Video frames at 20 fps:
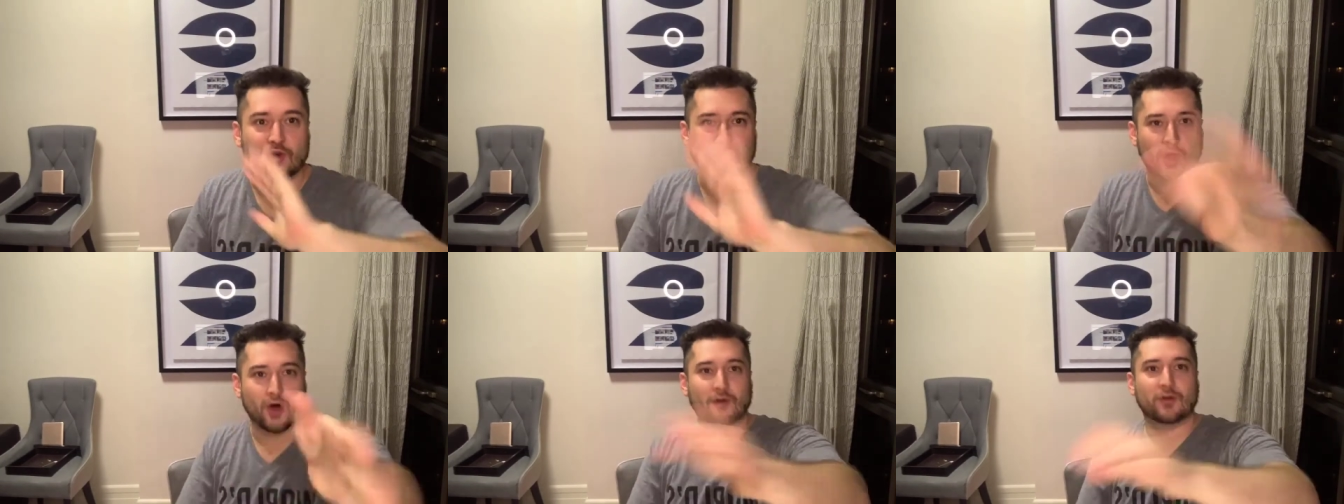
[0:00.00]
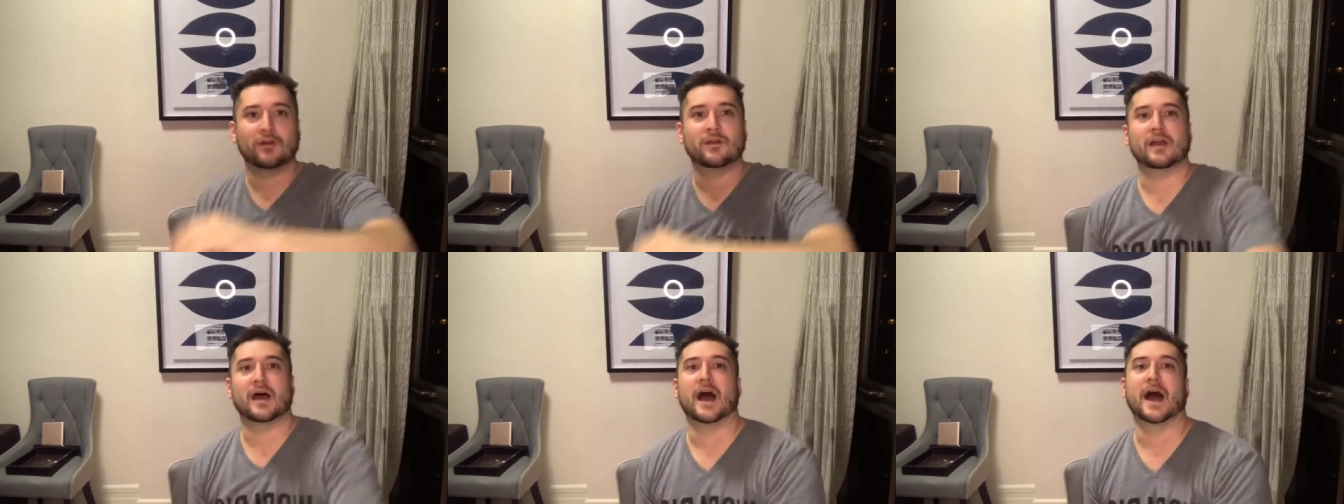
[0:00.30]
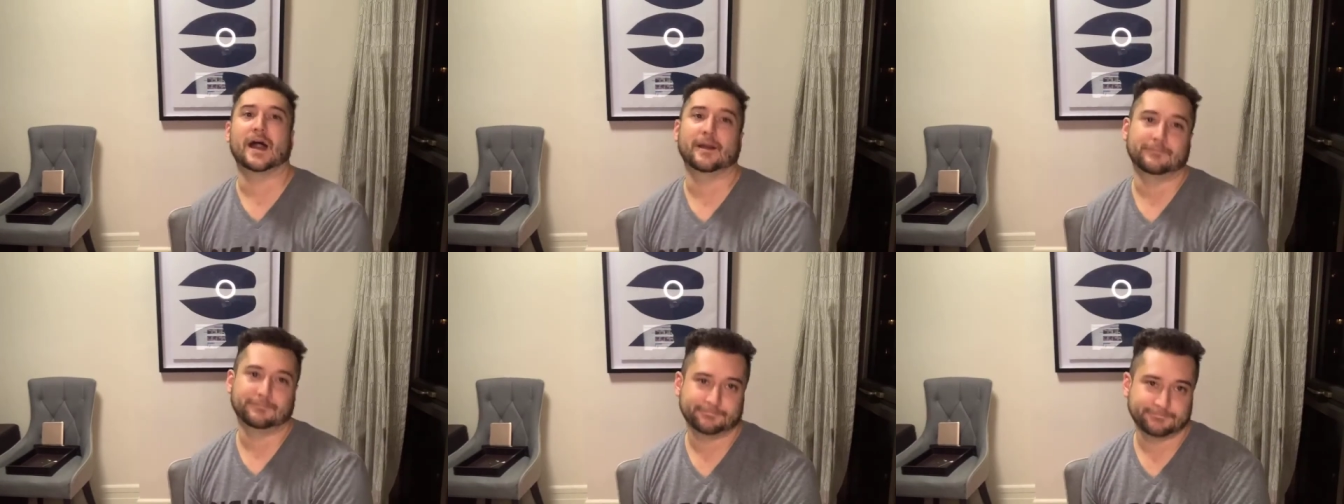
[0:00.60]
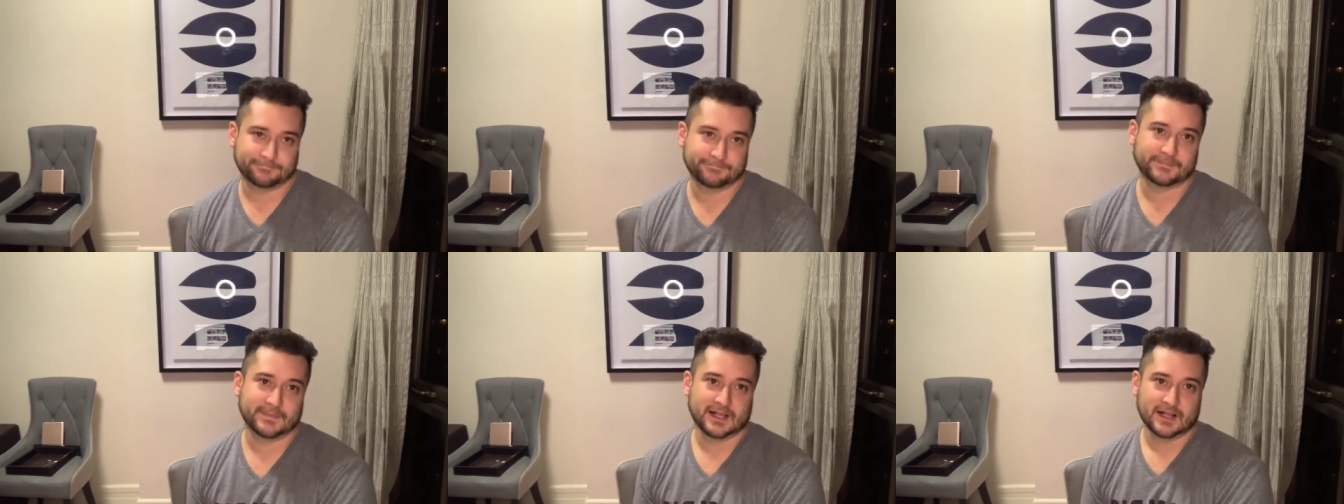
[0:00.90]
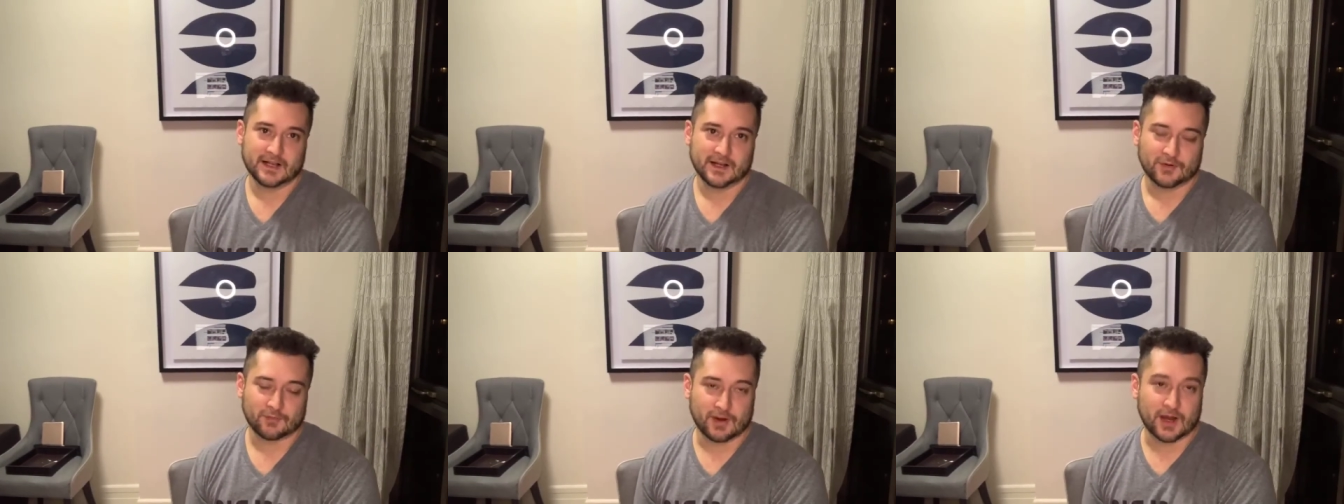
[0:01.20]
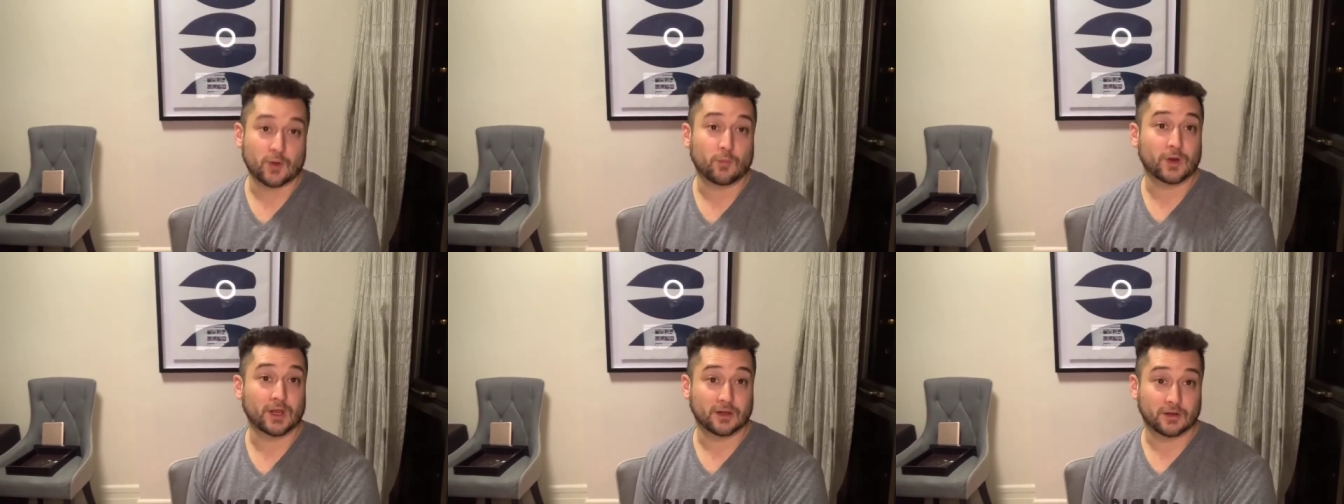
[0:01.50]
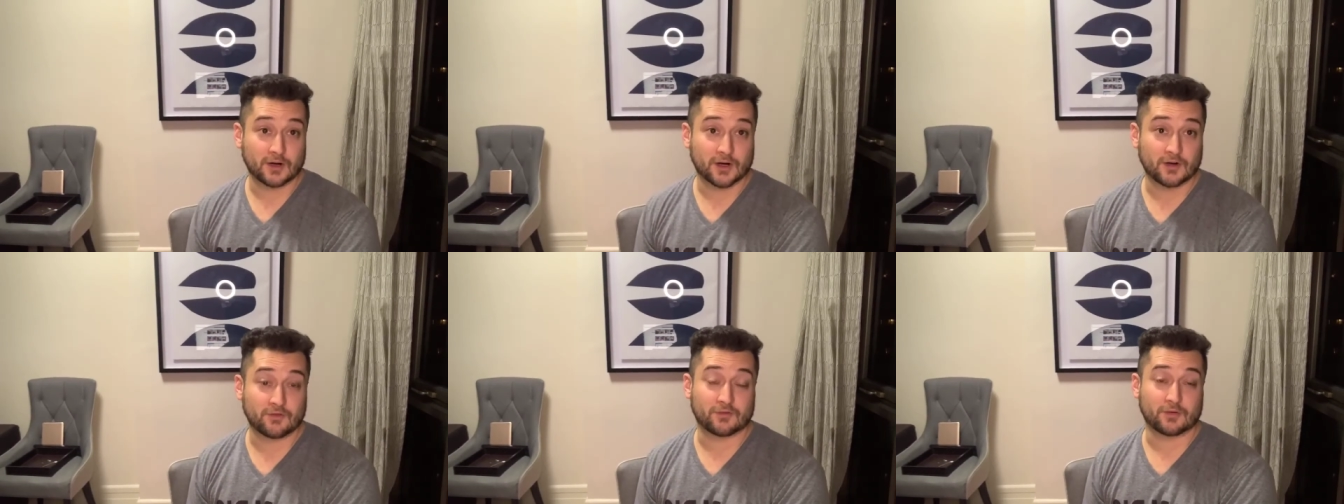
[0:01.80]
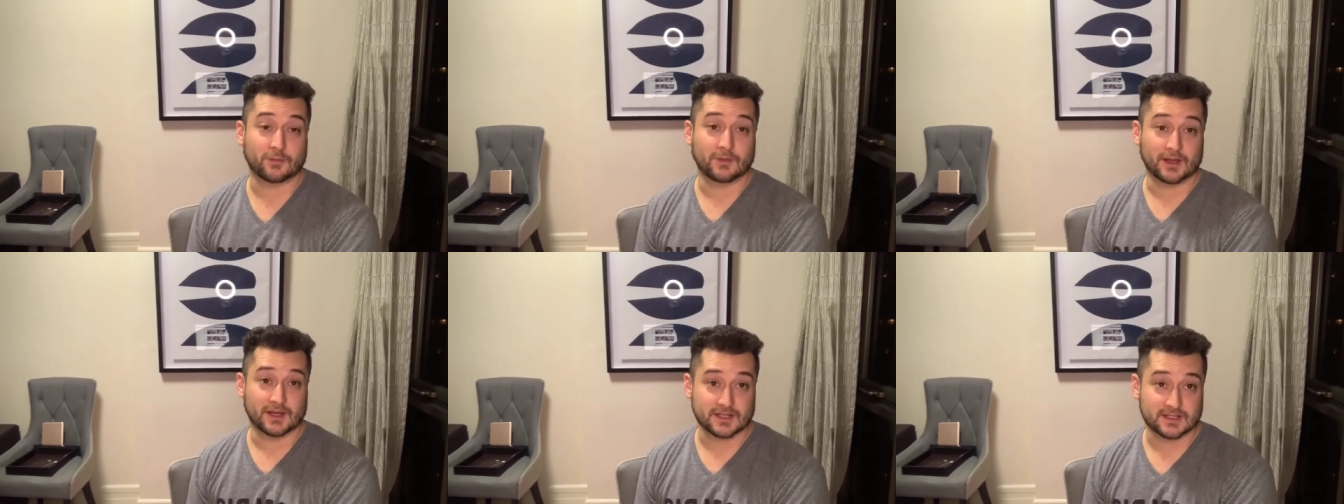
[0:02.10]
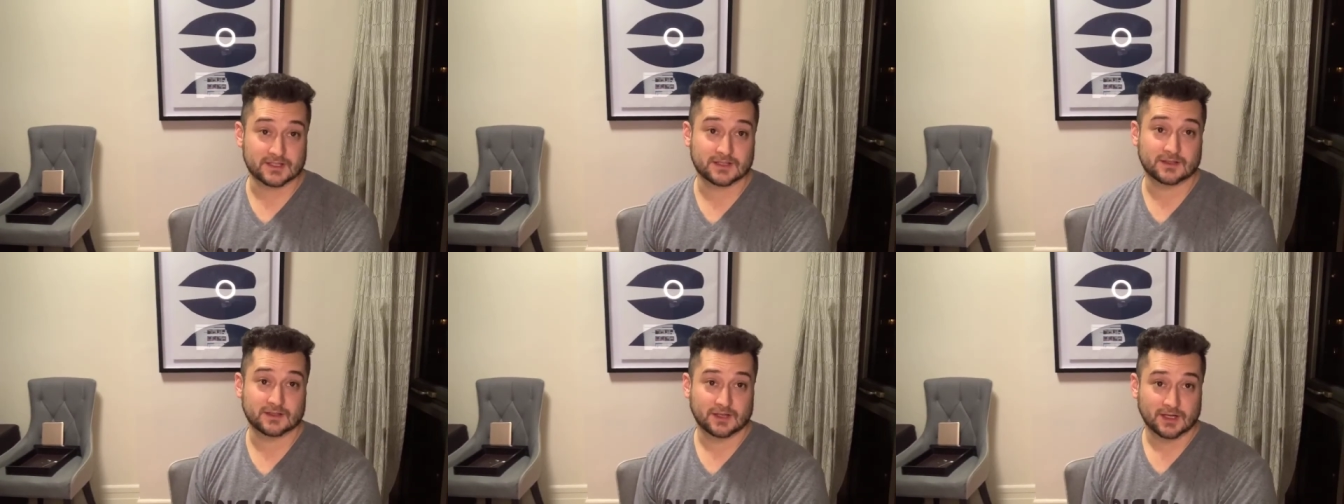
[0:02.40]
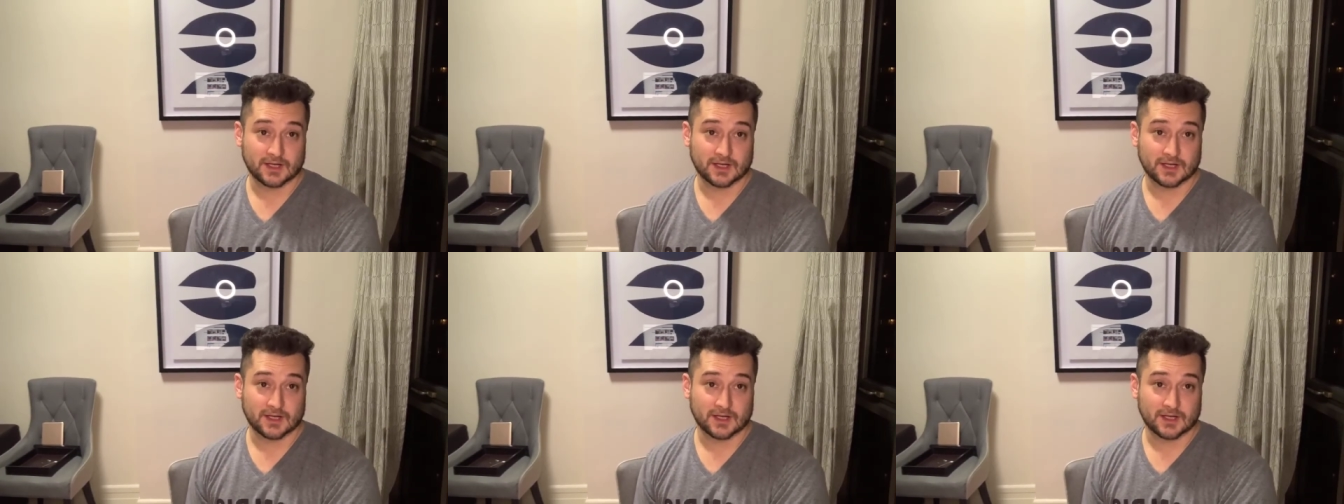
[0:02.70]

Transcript: No, you're not. Right? We learned from this.